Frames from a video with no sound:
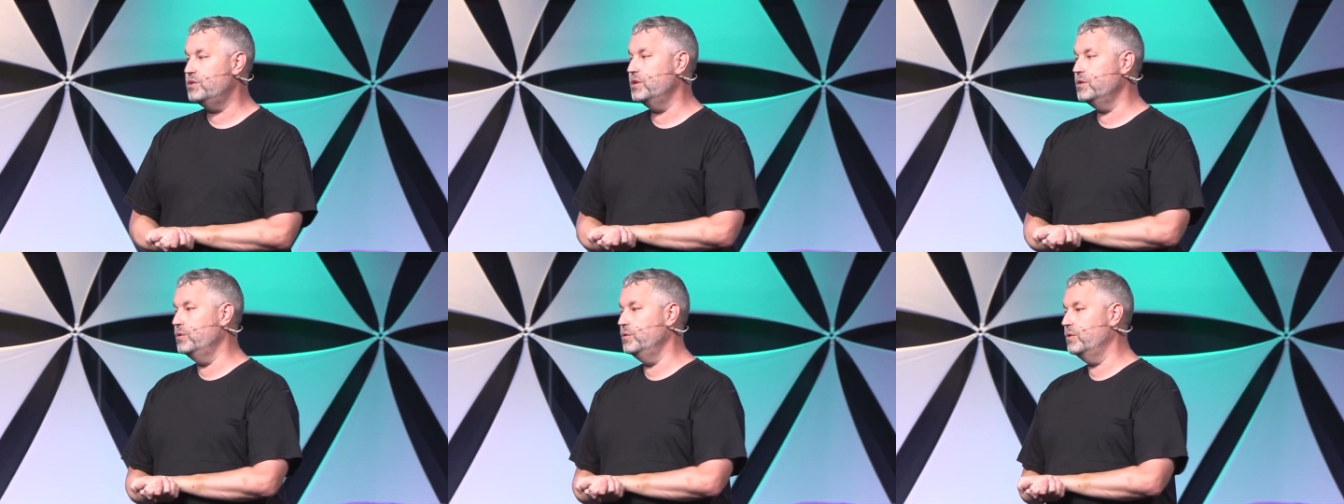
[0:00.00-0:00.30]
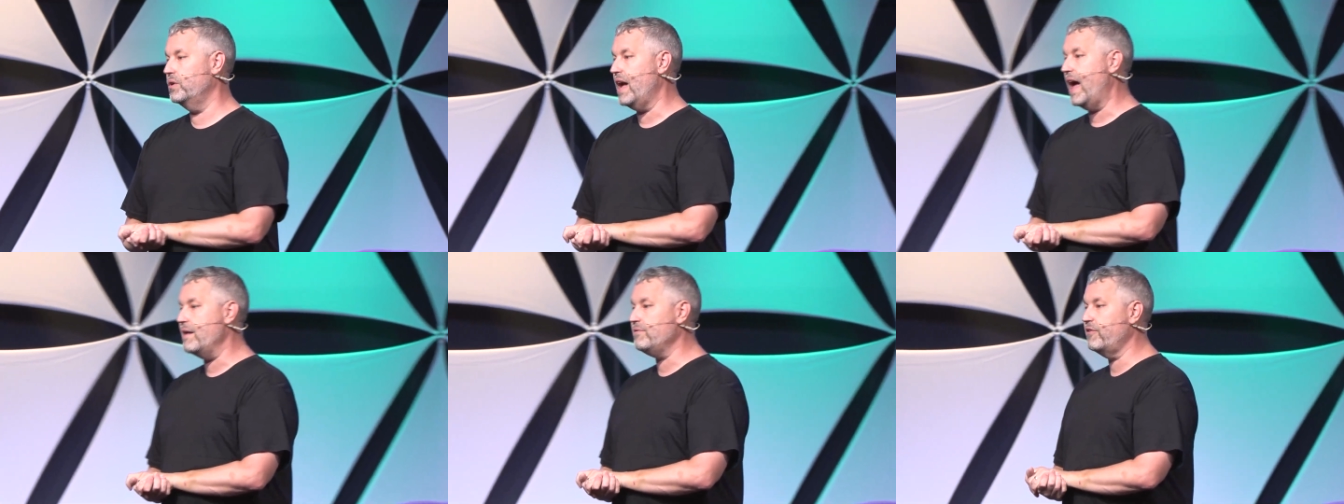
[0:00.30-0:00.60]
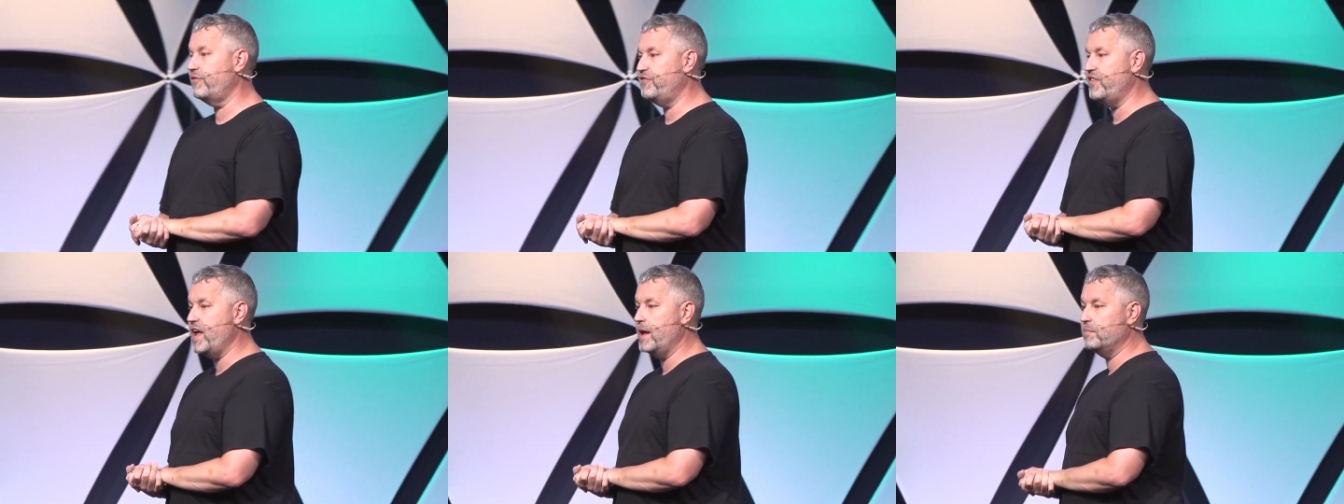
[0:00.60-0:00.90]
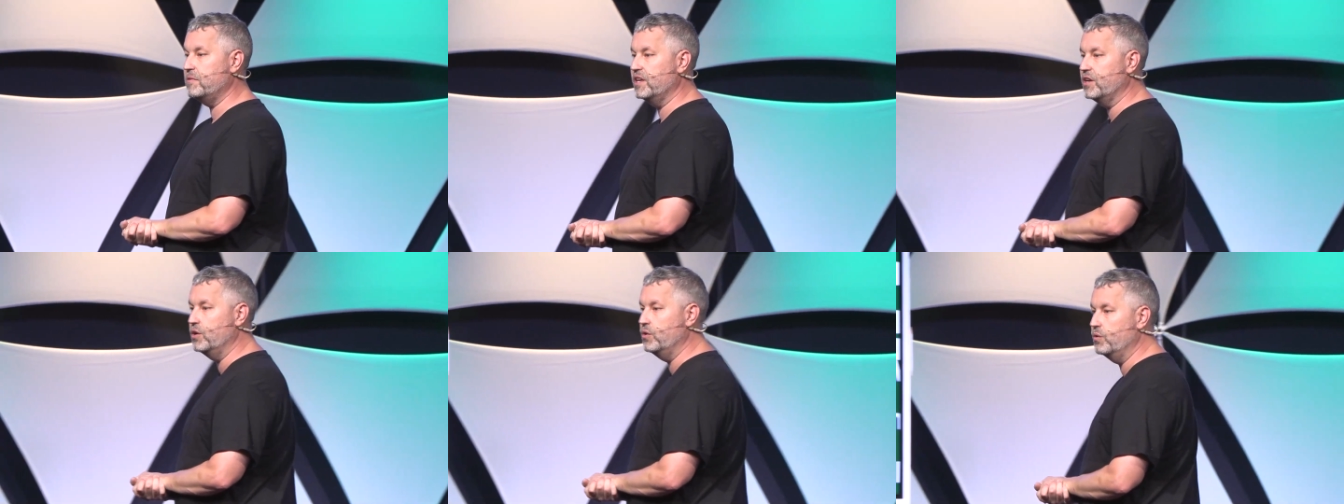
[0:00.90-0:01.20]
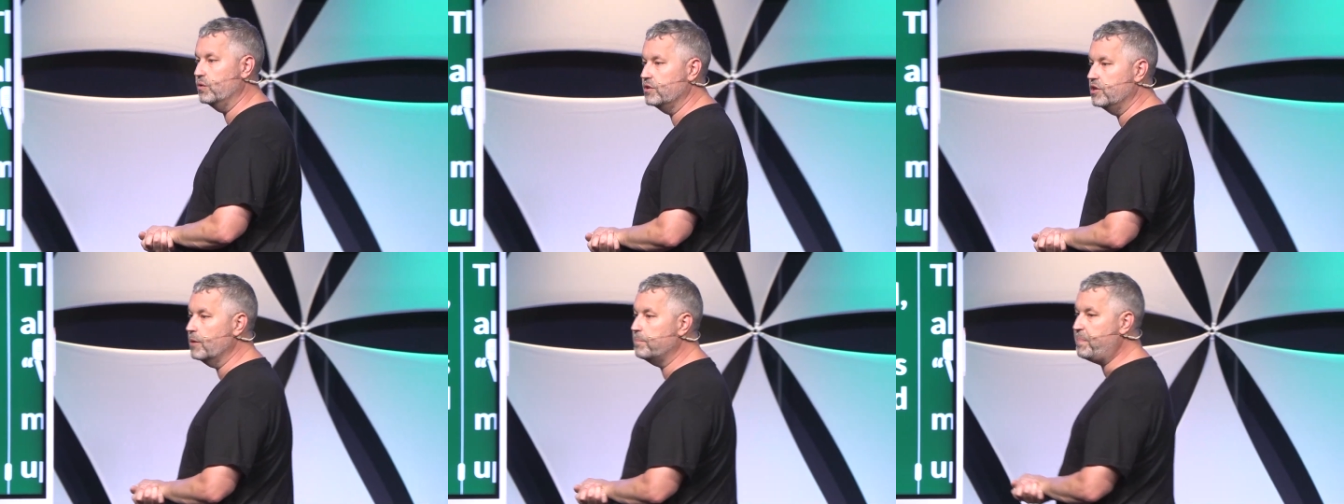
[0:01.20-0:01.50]
you have a family
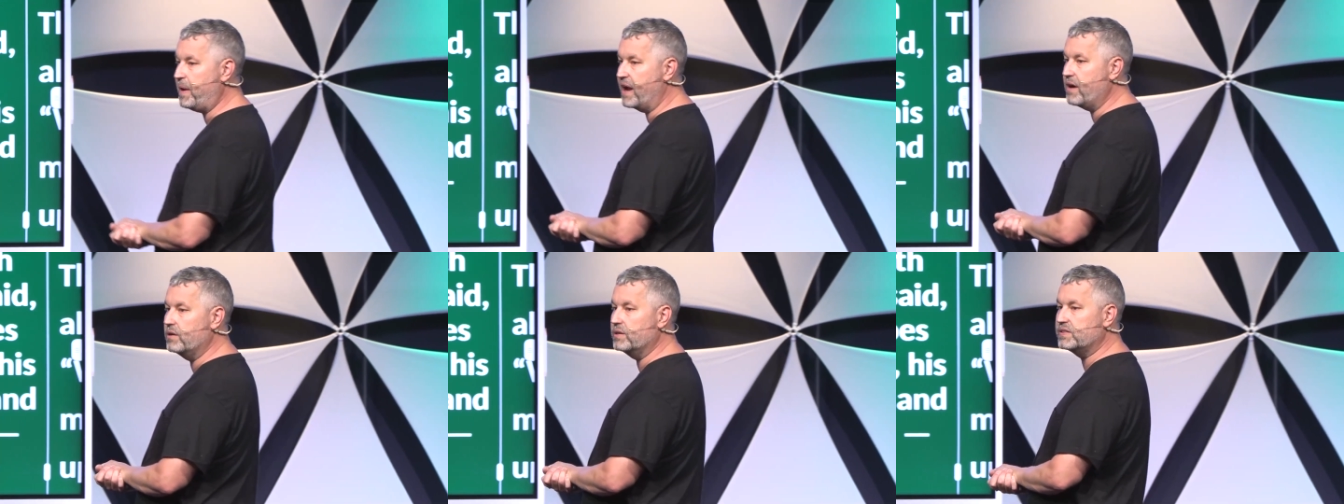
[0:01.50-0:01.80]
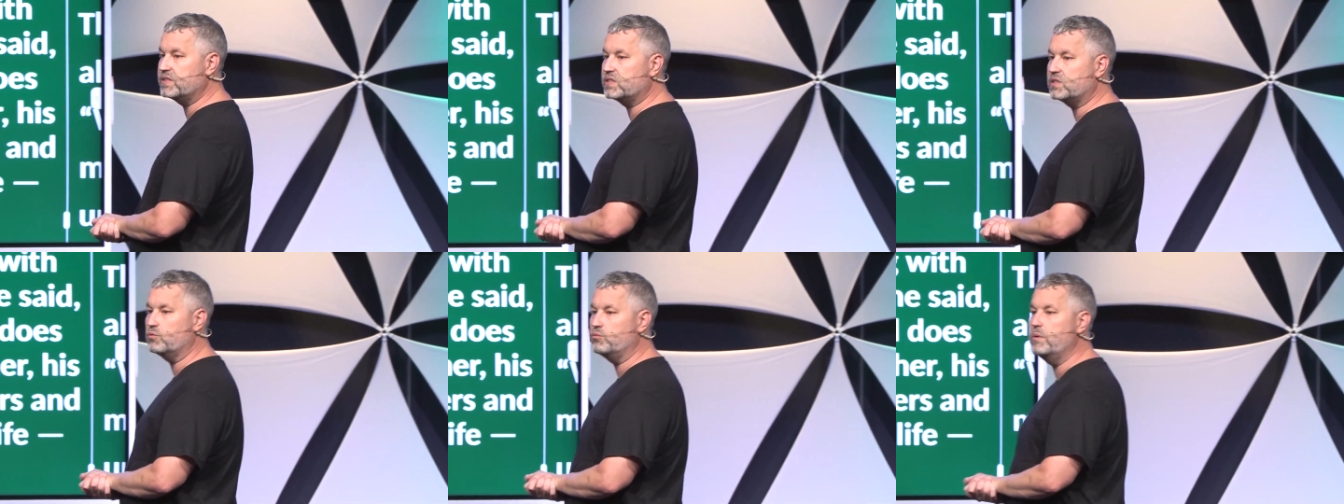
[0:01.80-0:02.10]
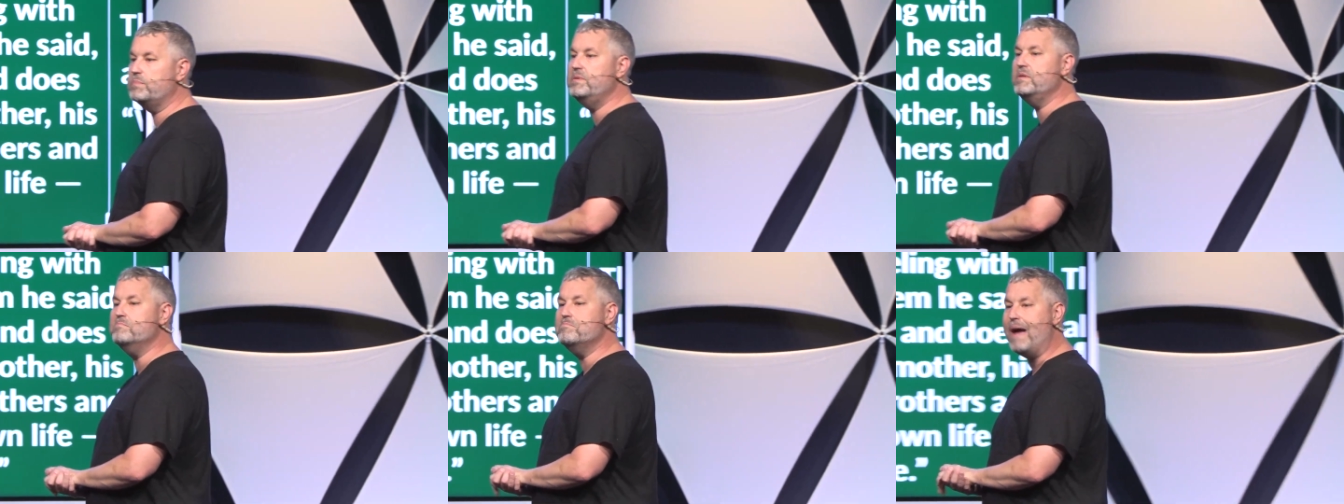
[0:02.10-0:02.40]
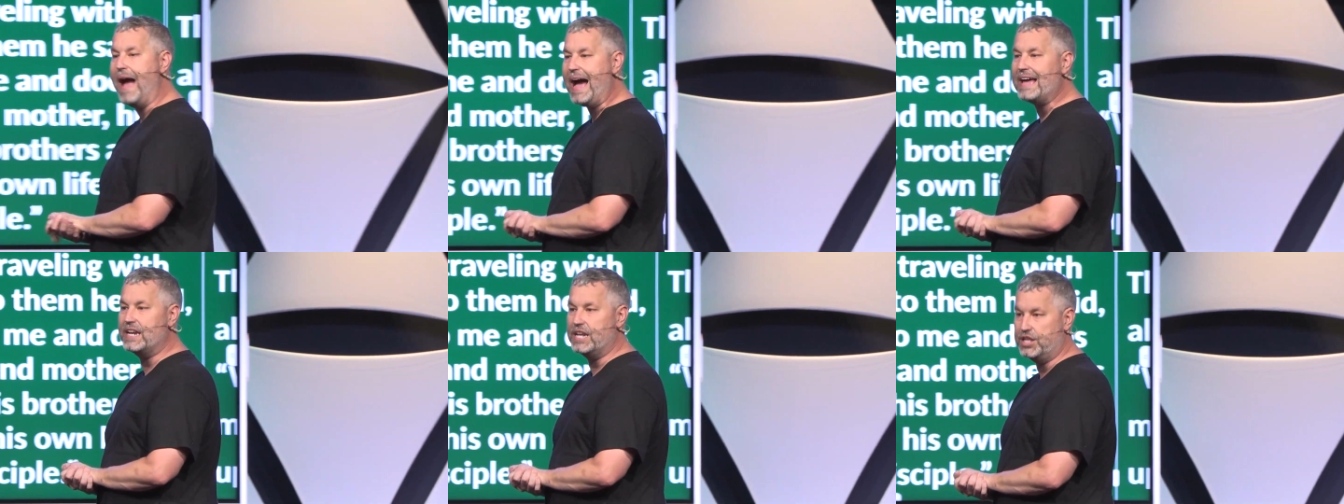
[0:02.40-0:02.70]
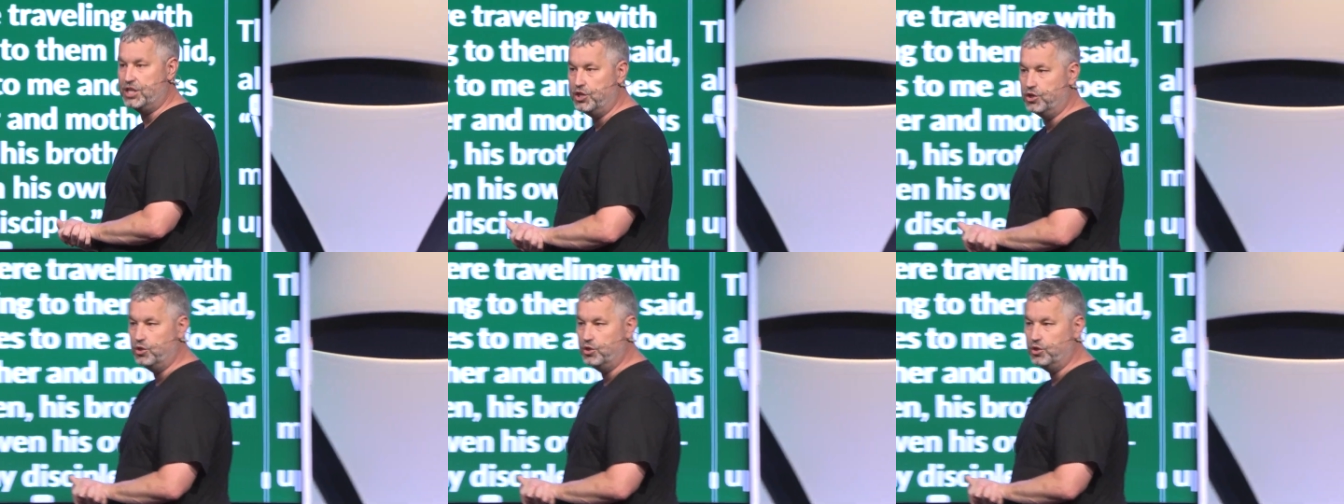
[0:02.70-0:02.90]
who your parents would be mad at